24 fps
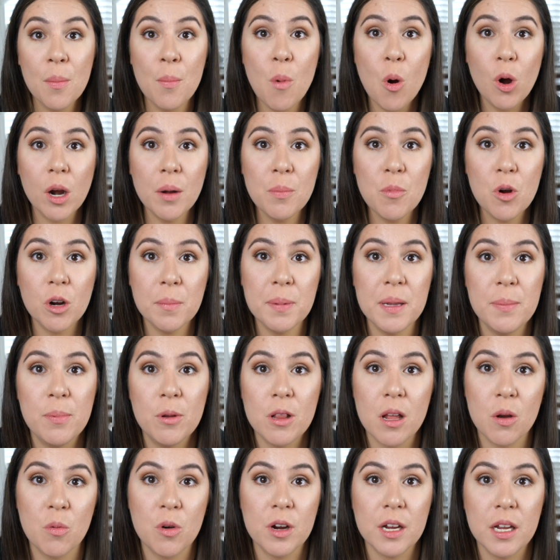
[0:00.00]
More and more people
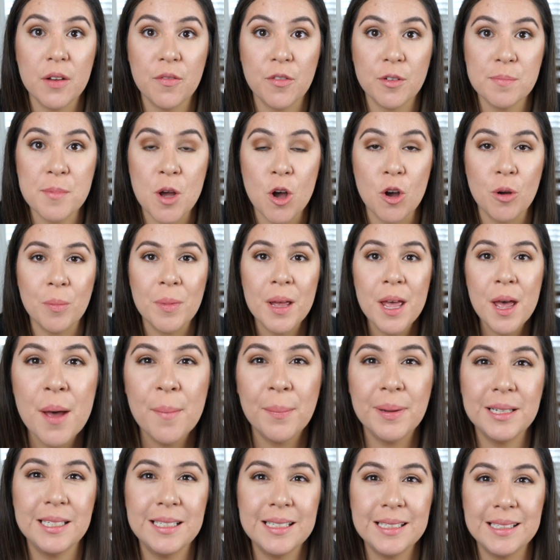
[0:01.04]
are working from home,
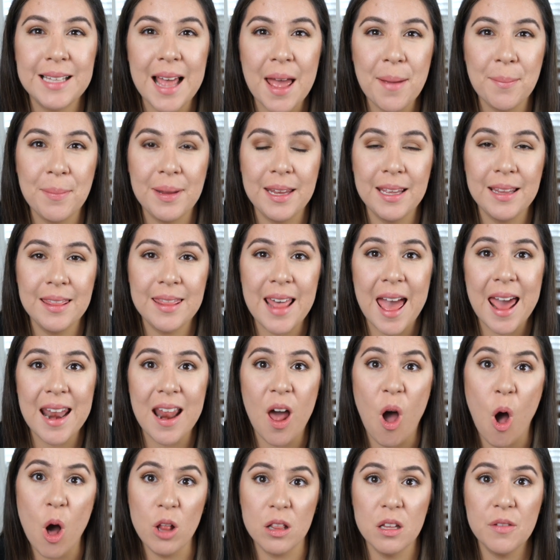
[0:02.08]
but does that mean
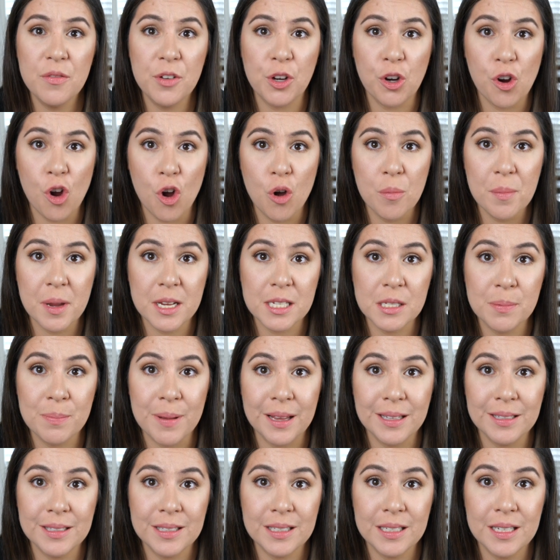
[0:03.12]
that all of your home
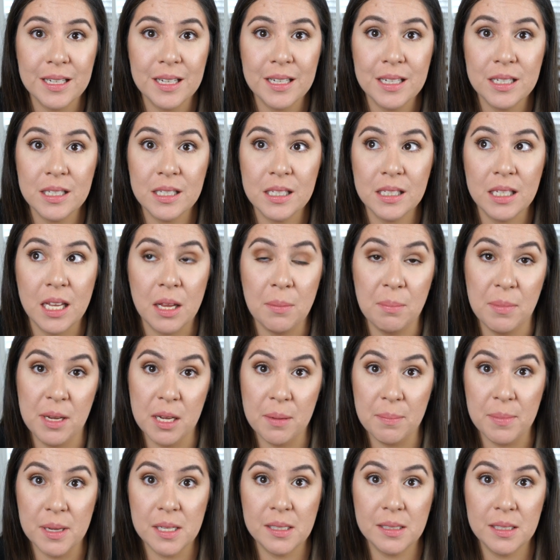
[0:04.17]
expenses can be
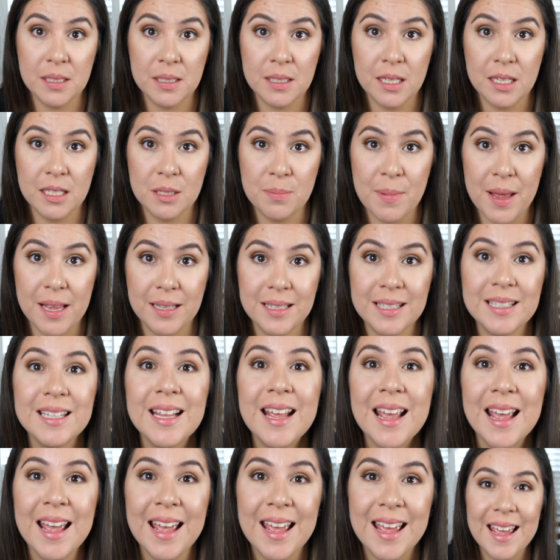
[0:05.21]
a business expense?
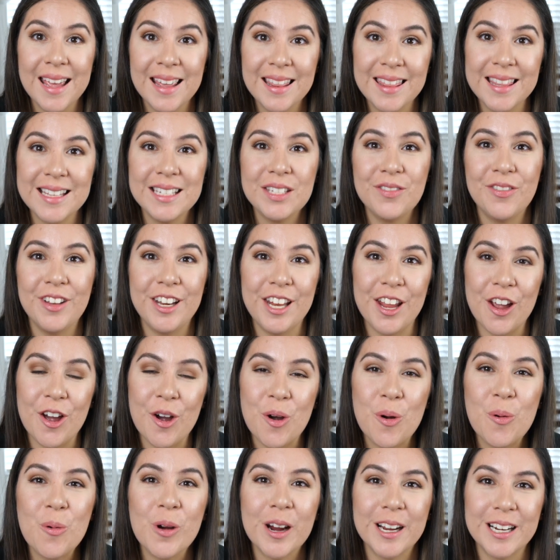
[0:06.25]
In this
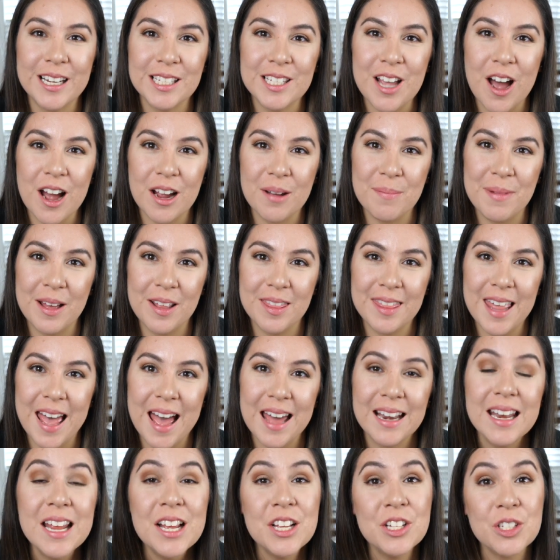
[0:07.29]
video, we're going to talk about
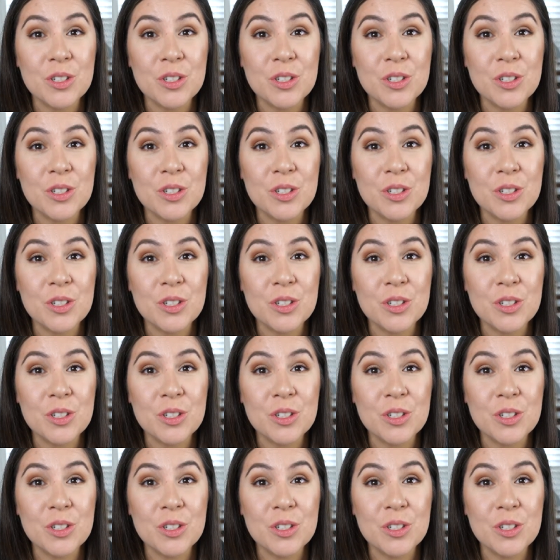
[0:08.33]
that.